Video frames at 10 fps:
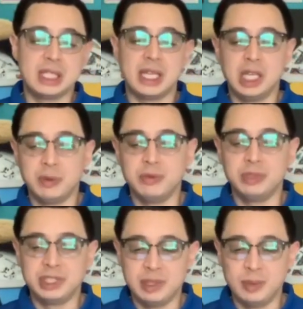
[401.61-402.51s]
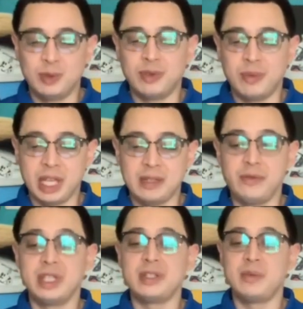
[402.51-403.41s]
a helpful symbol for
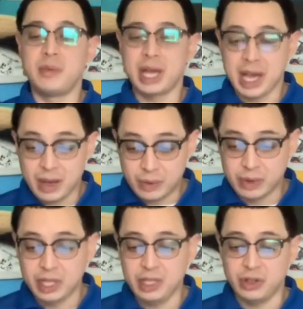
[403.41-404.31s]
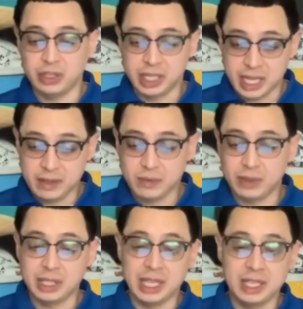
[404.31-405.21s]
manifesting power in your life
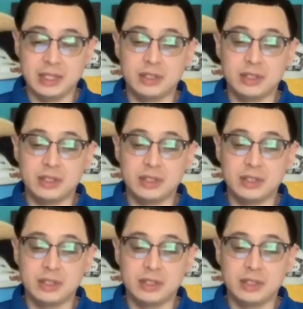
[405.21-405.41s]
related